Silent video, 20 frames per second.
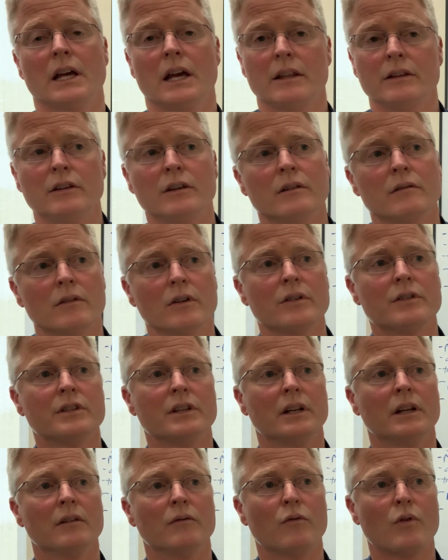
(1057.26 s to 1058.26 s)
at the
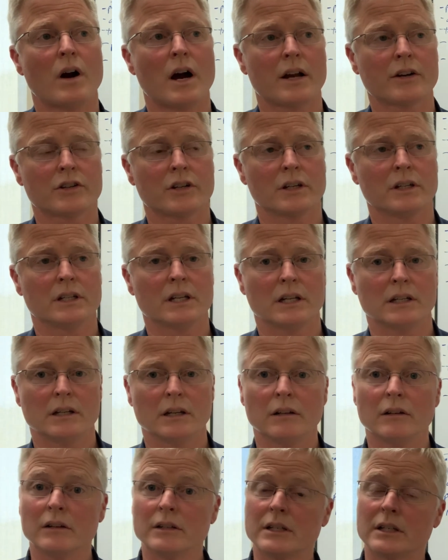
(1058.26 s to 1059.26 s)
University of Washington
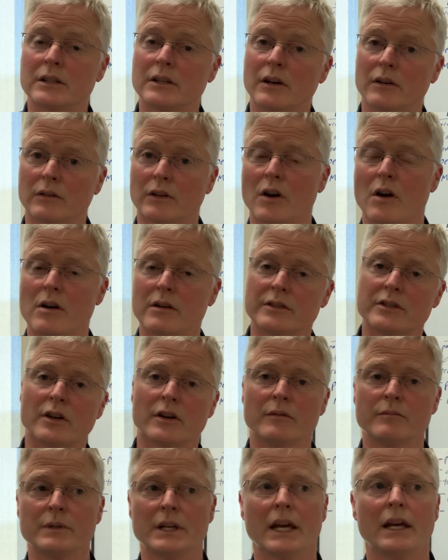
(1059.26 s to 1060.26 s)
that looked at their
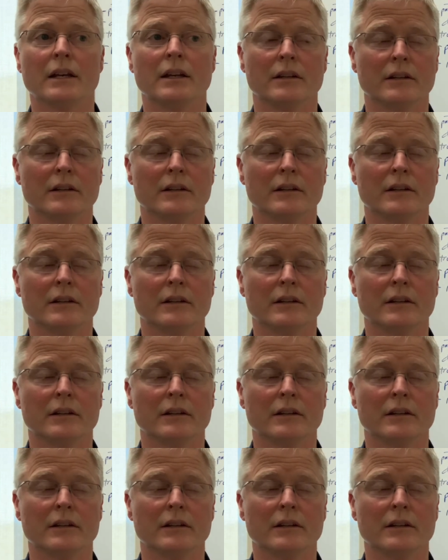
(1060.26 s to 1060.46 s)
long-term data,